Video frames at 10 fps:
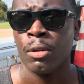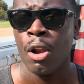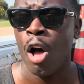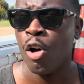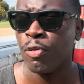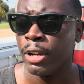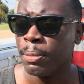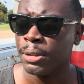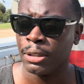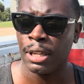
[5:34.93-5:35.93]
All for them
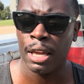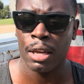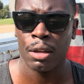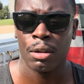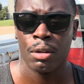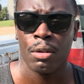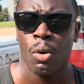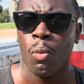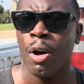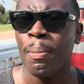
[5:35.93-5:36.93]
to say,
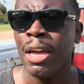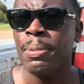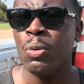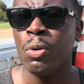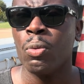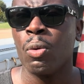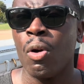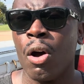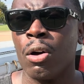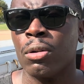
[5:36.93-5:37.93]
well, maybe we were
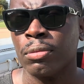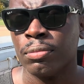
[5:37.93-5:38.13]
wrong.